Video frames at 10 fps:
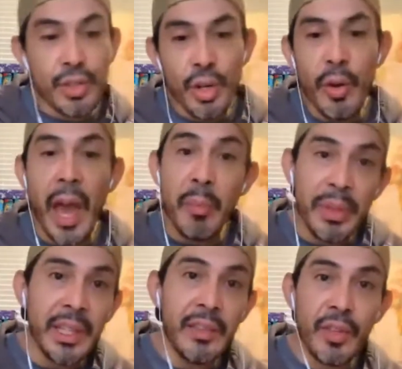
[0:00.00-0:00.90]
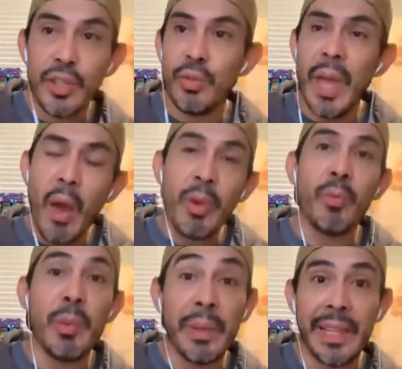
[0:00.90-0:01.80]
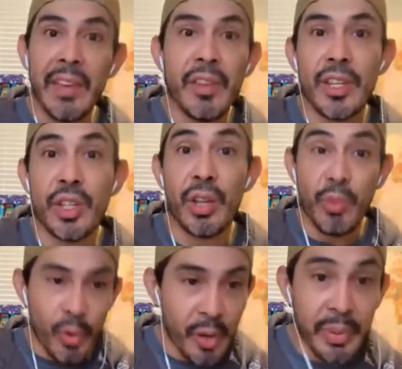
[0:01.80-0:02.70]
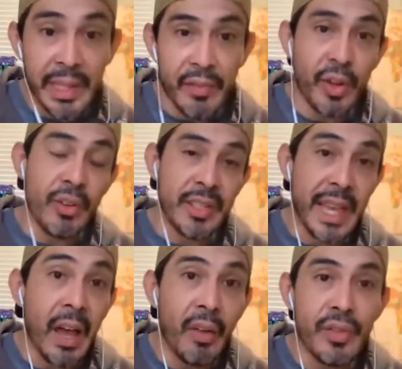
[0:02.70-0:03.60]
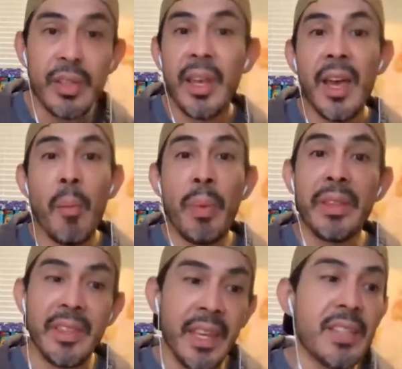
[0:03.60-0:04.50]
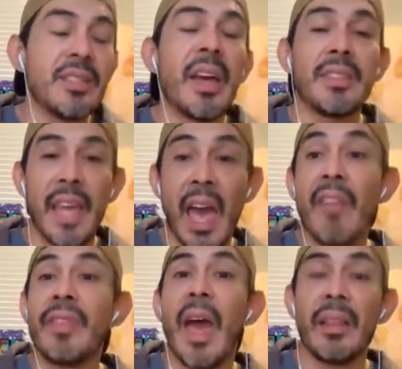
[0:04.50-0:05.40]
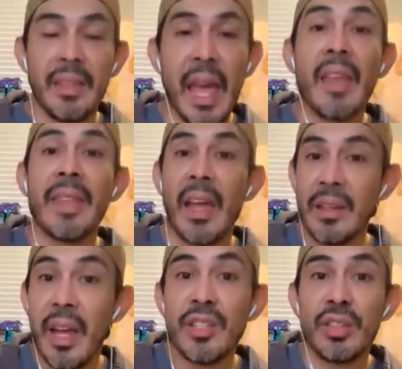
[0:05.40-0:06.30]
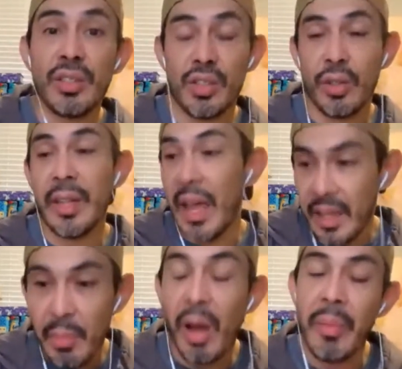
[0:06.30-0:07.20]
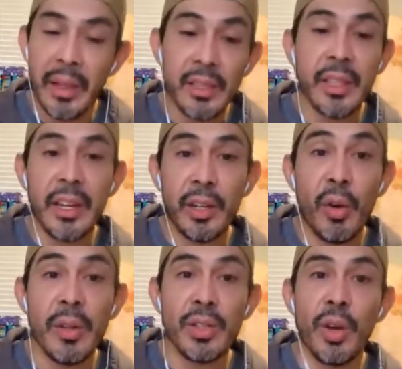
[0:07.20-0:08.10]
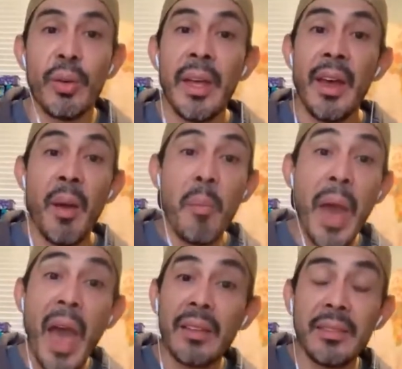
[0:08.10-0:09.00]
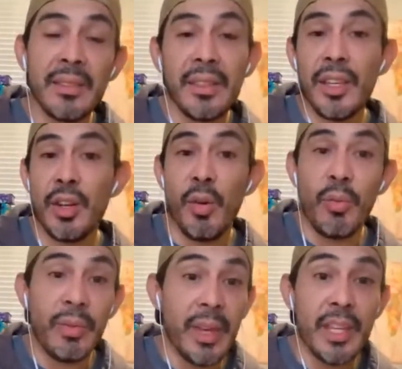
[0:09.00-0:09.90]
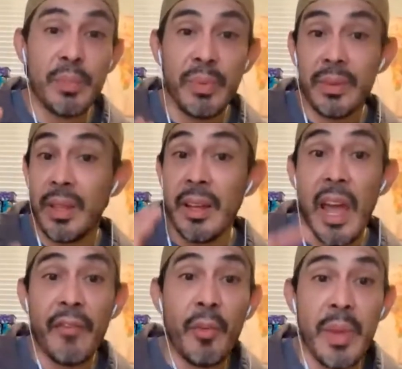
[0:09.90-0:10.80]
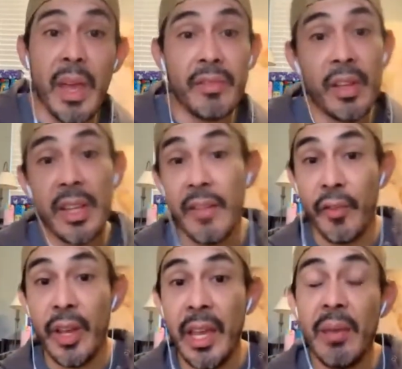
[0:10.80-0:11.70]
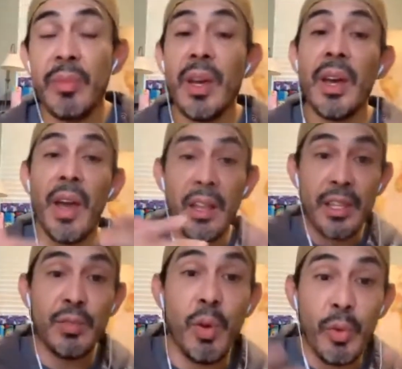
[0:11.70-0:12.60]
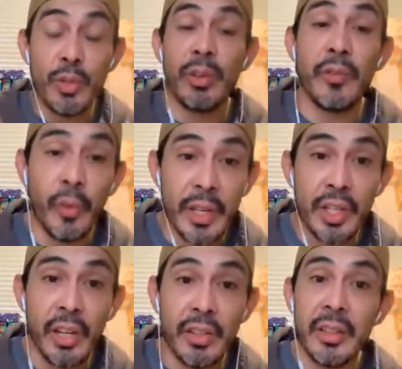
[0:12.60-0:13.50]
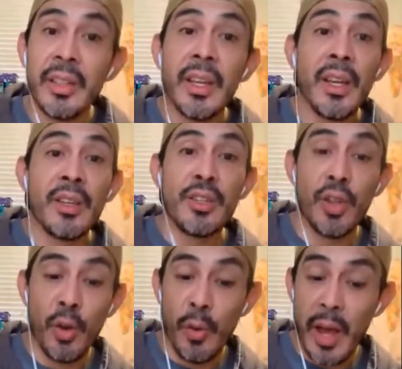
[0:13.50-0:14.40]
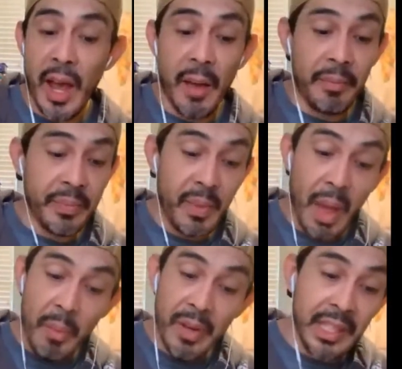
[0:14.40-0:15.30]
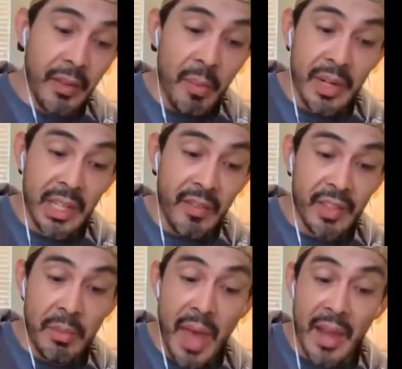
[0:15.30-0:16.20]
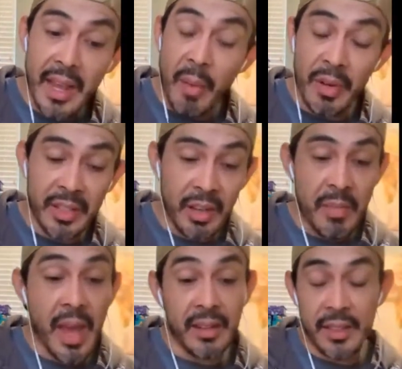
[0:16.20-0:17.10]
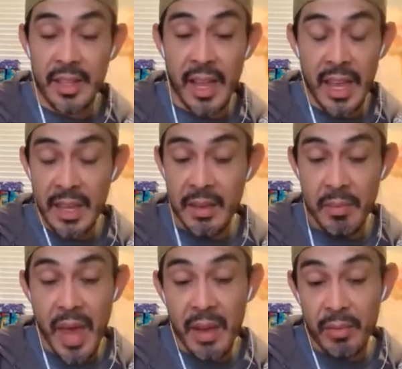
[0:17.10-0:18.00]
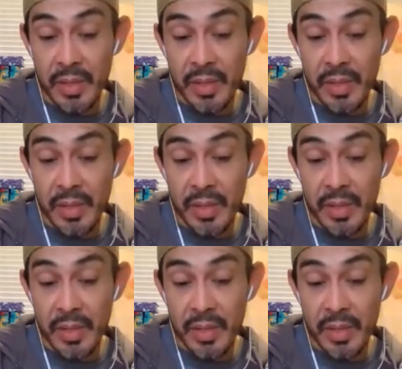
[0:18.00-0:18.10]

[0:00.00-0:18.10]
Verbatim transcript: do it i believe in you yeah we, we believe in each other we already believe in ourselves but the thing is nice to have that that that nudge in the sh- that come on man let's get it going so matt you know he's done that for me i've done that for him and this is what we're doing for each other. So um, I'm gonna leave. I'm gonna give it to Matt now. I'm gonna tell Matt. Uh, Matt